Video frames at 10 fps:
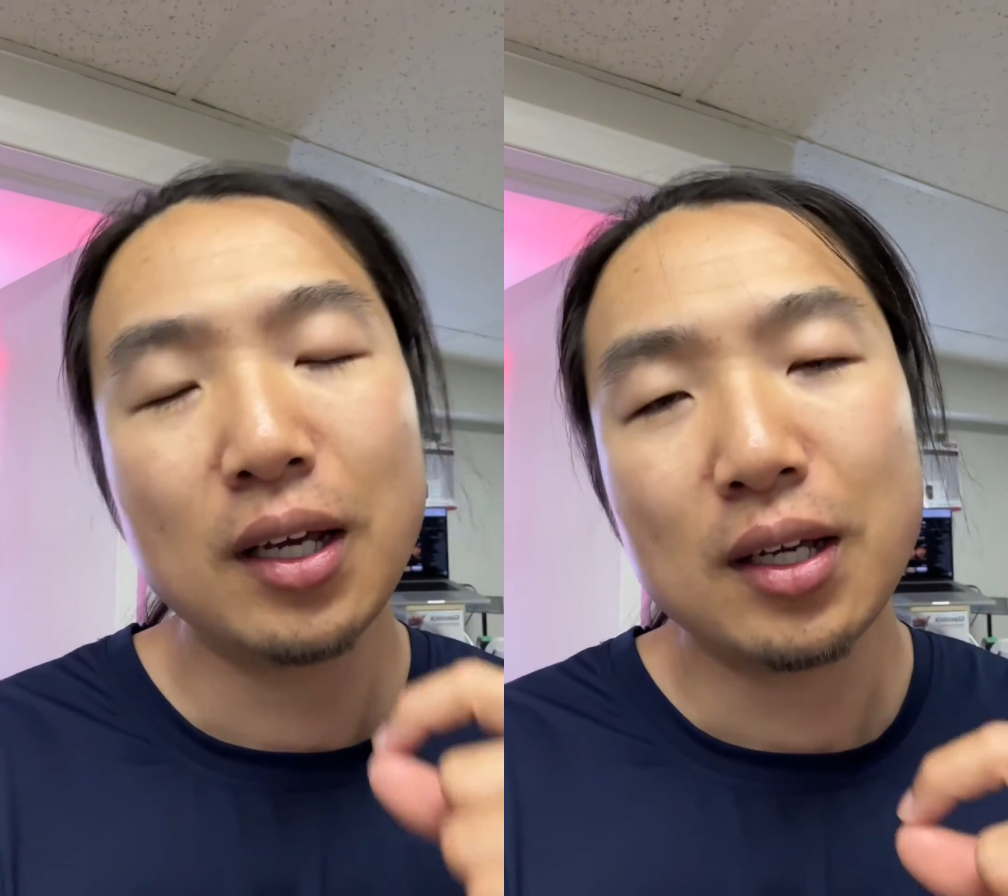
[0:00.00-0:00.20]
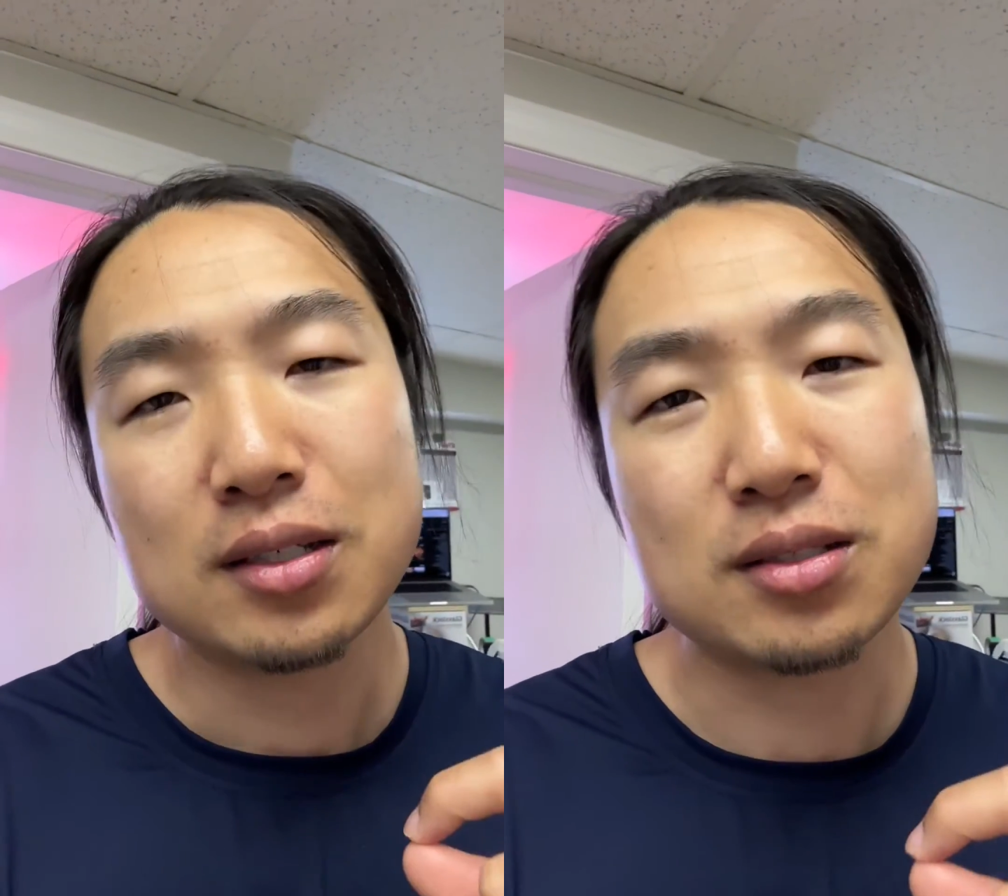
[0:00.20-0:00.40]

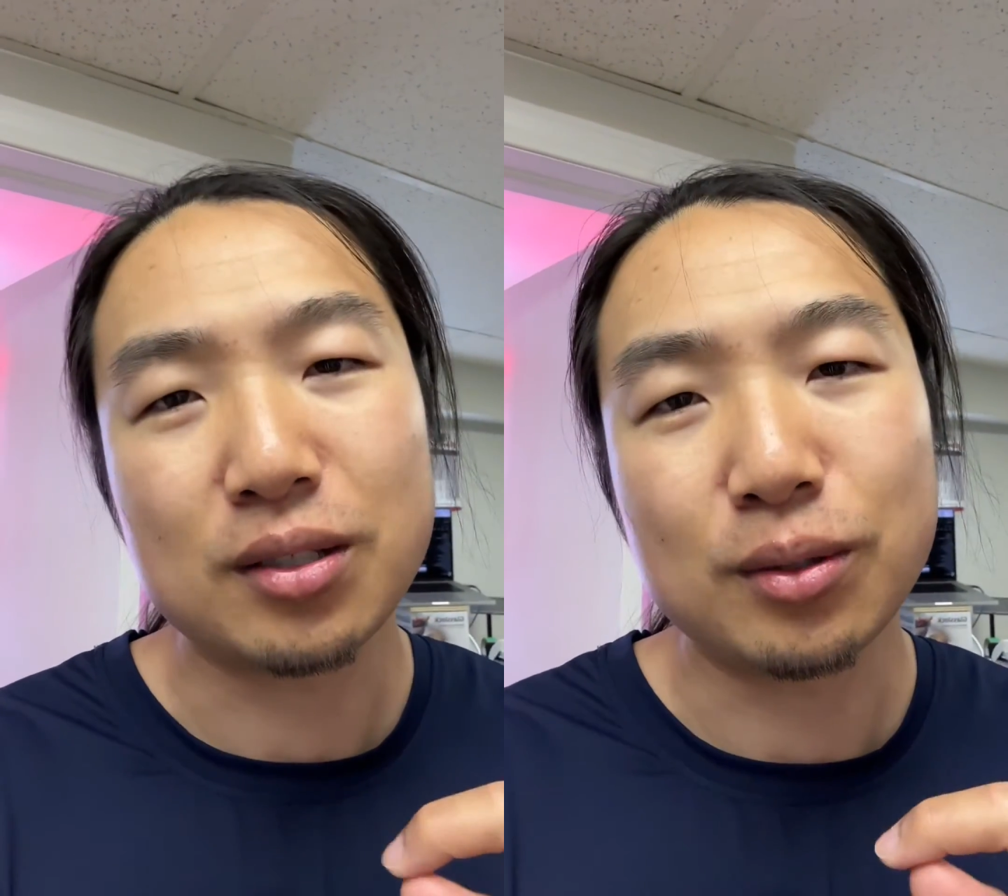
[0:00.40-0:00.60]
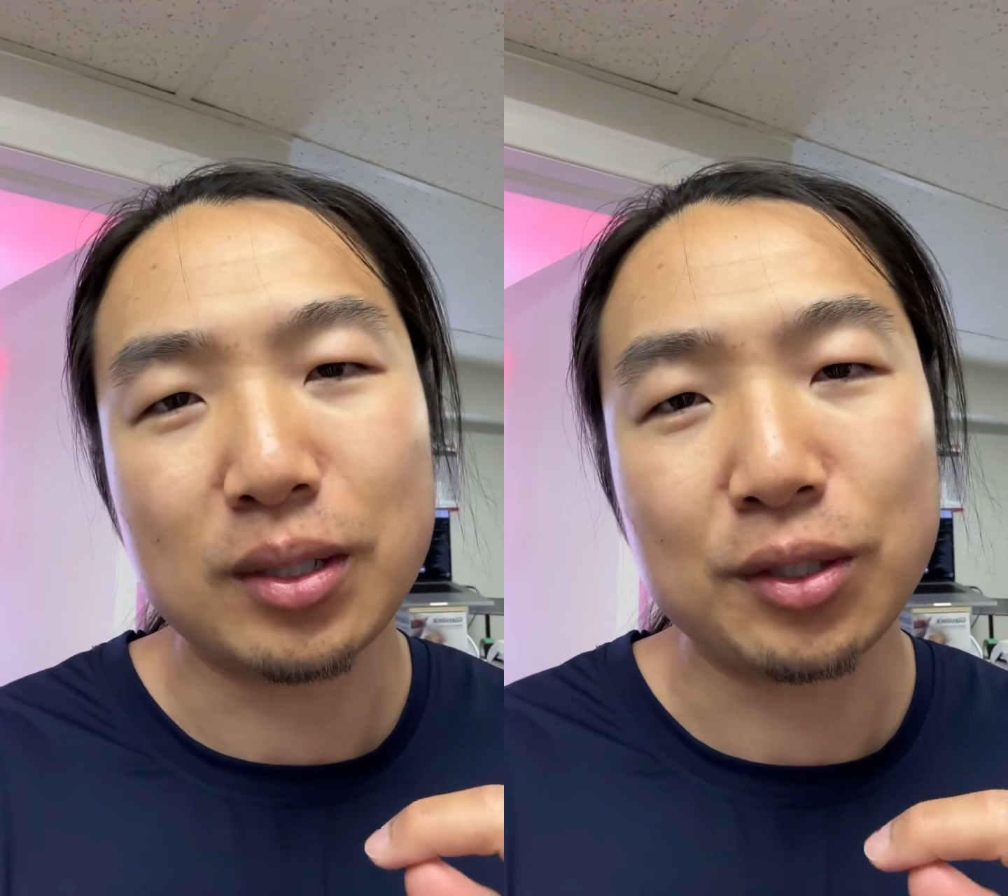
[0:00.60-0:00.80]

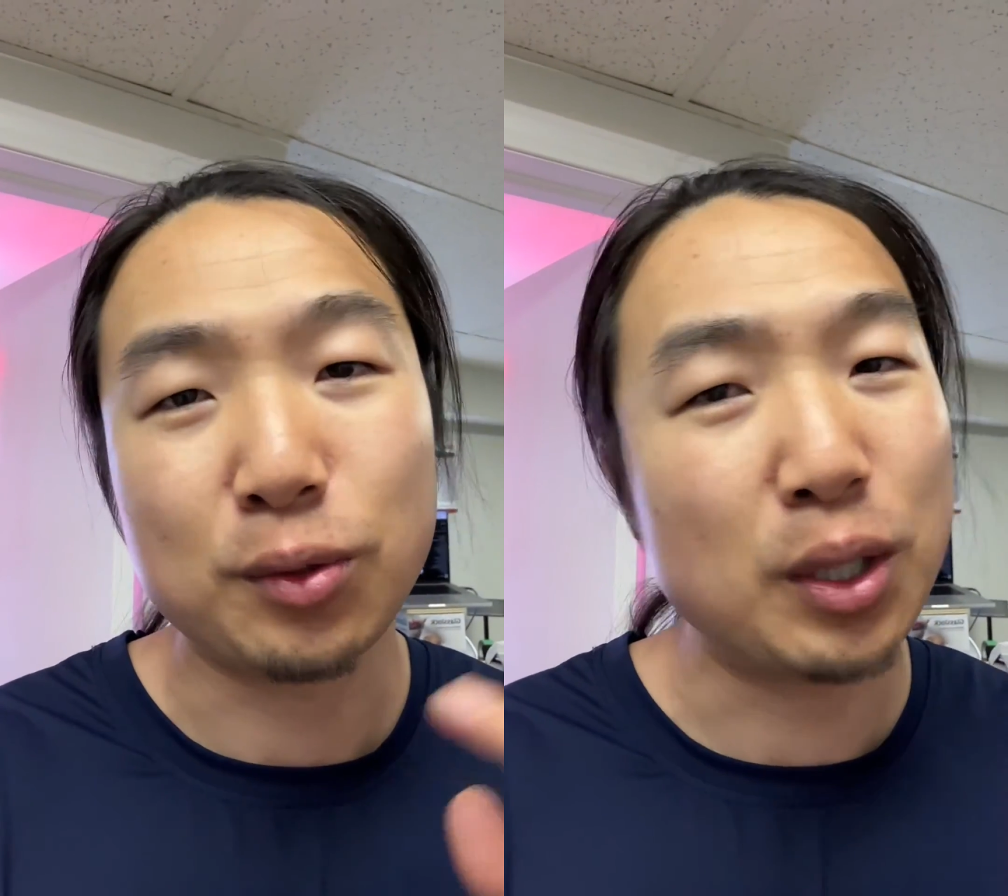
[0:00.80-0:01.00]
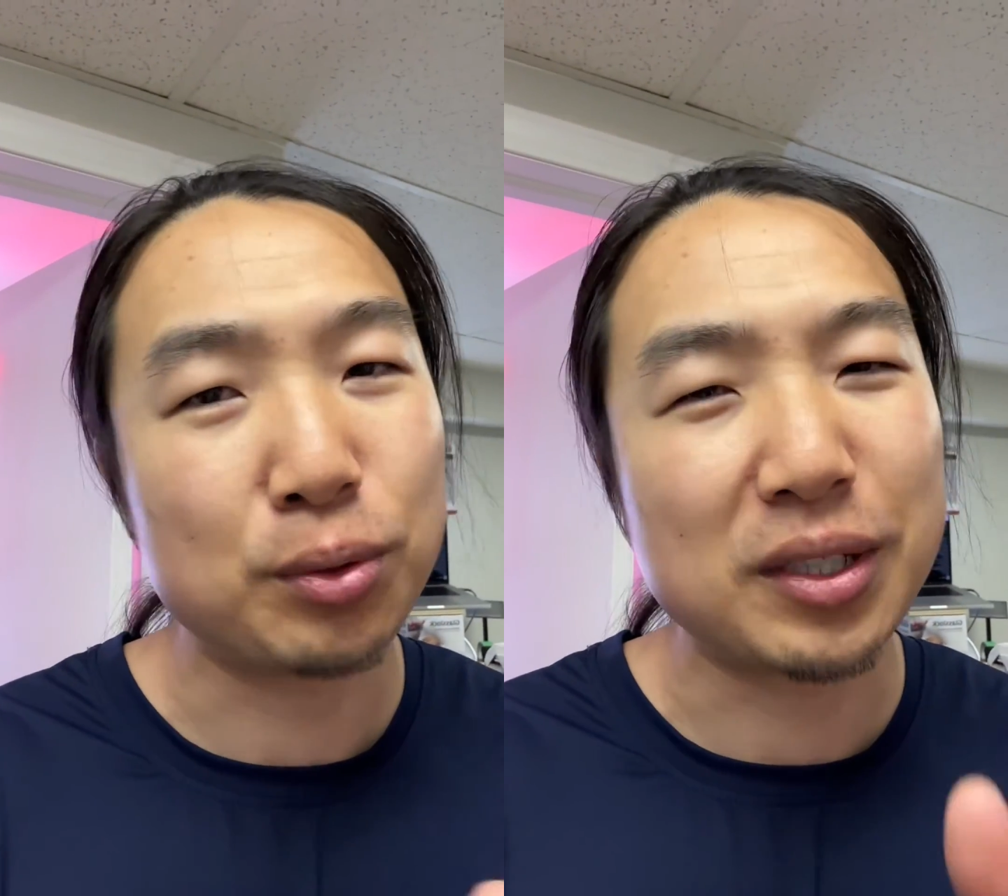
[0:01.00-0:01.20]
So you don't
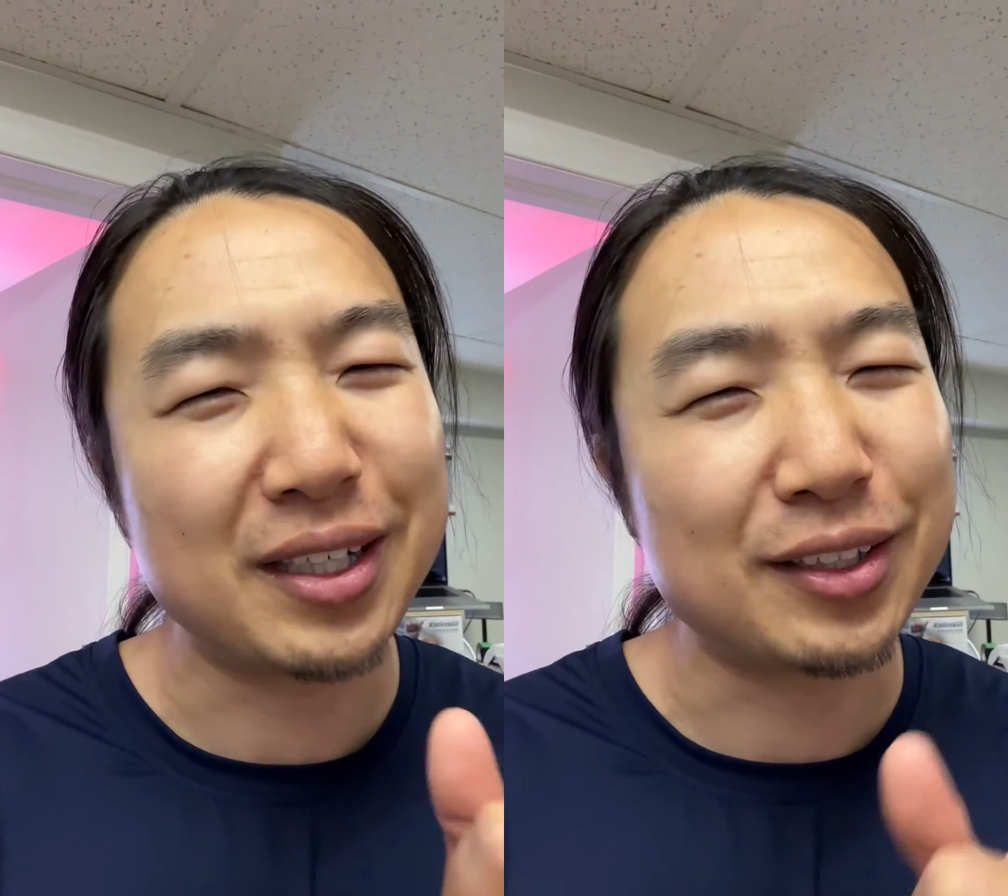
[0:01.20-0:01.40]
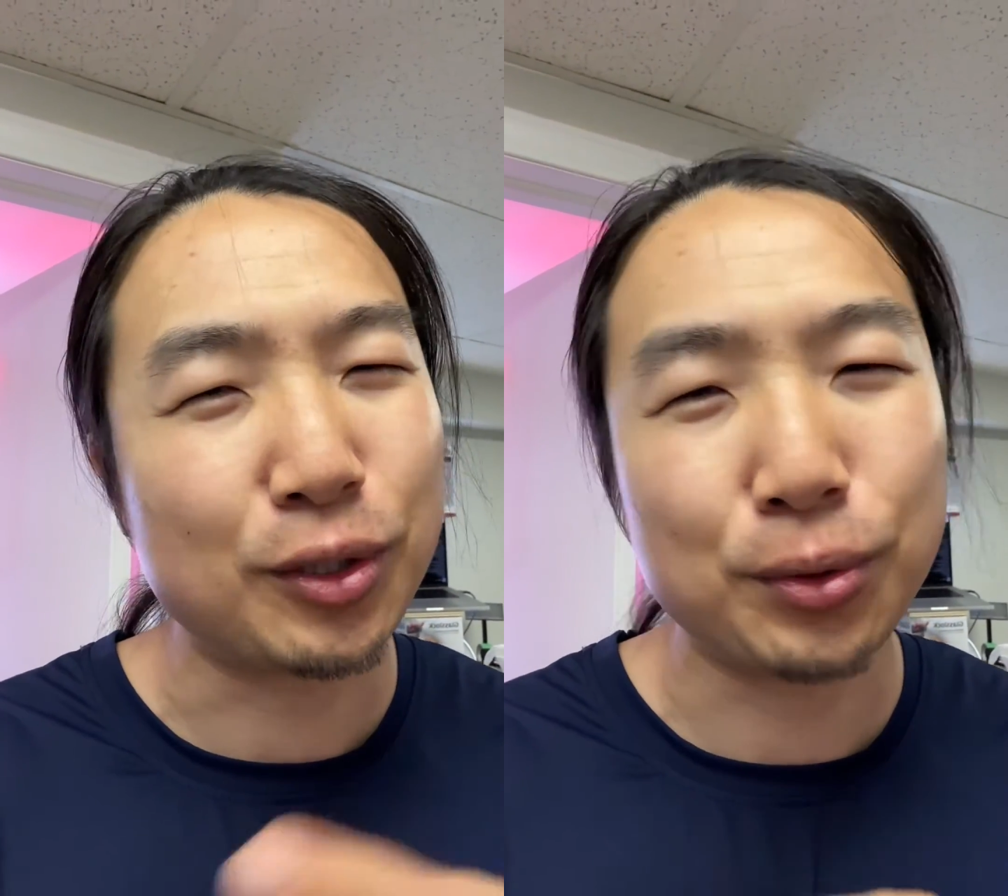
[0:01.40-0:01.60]
want to cut
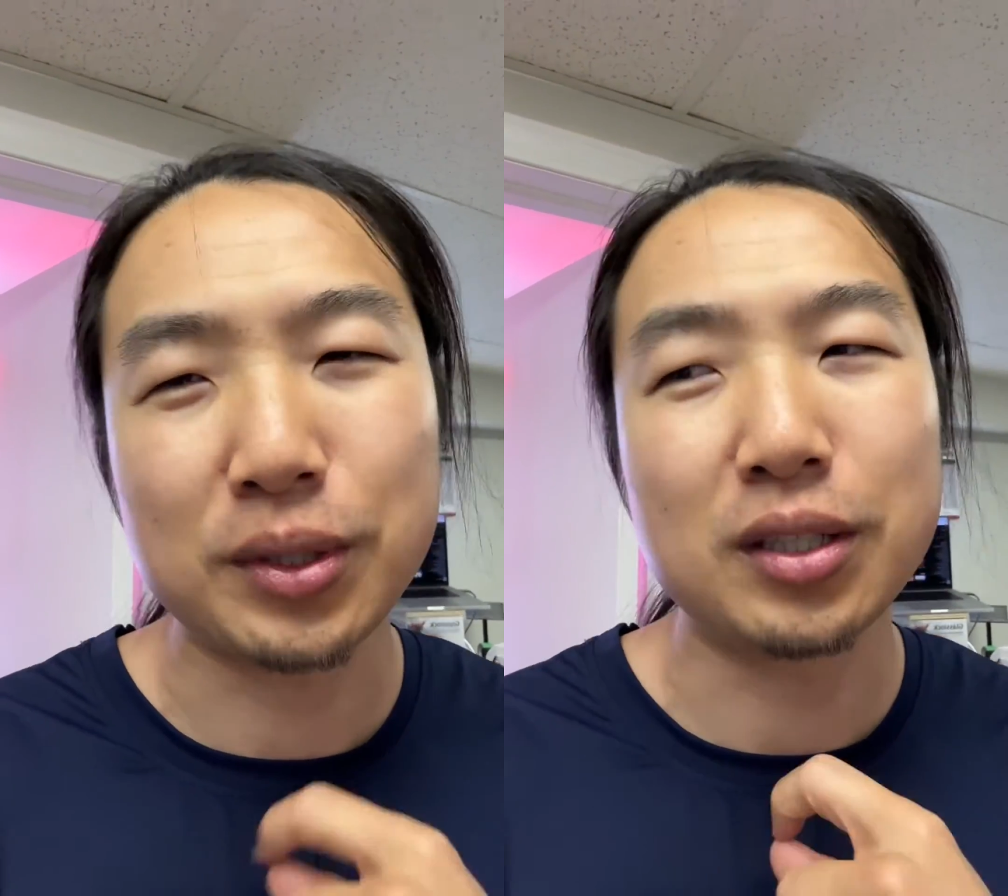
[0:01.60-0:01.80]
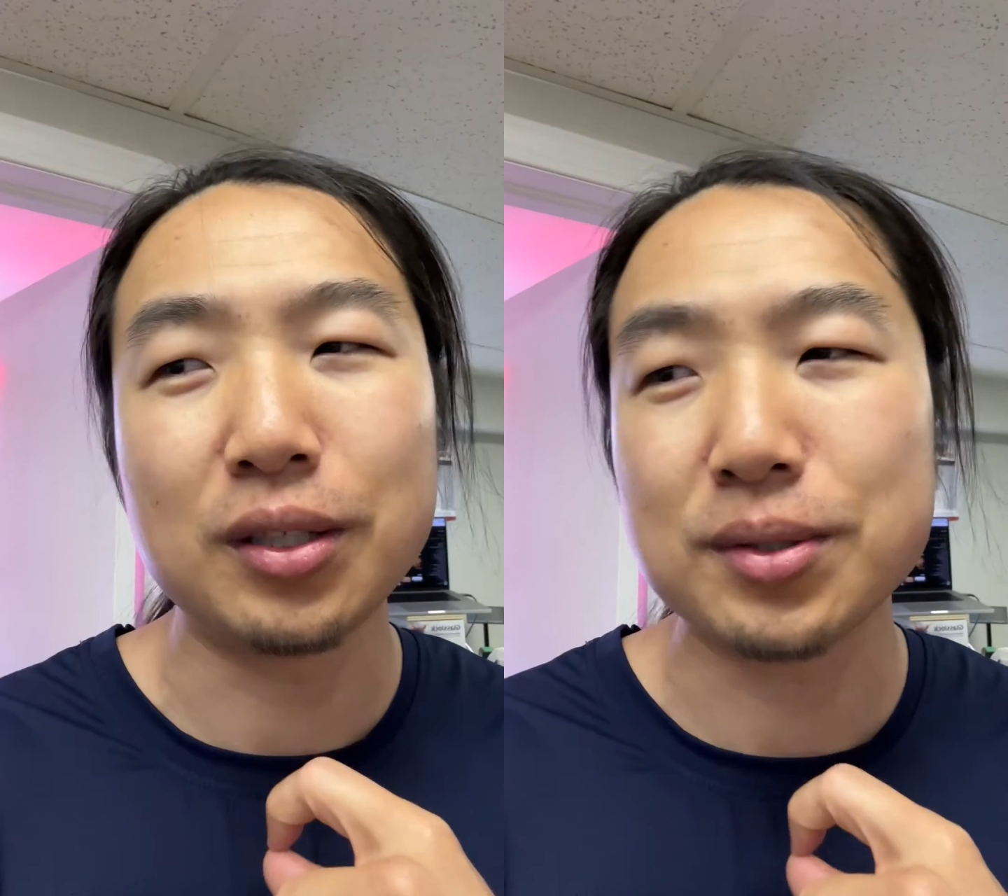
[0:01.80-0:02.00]
it too
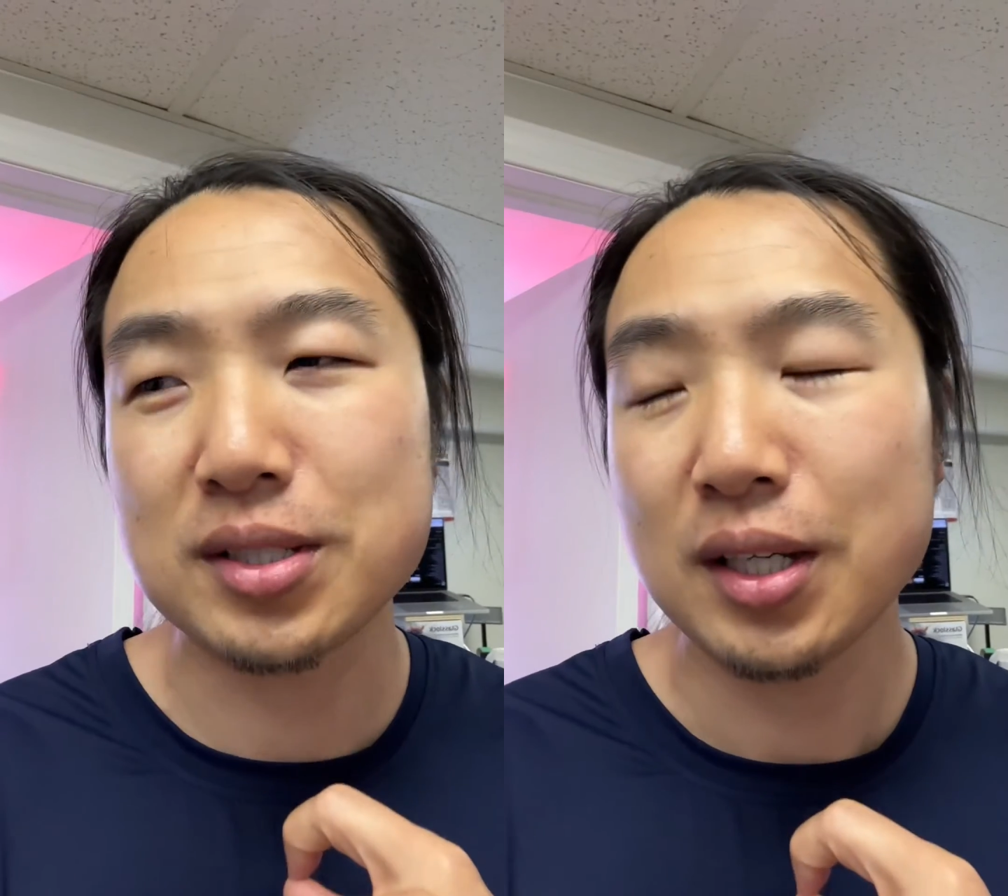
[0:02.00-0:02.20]
close.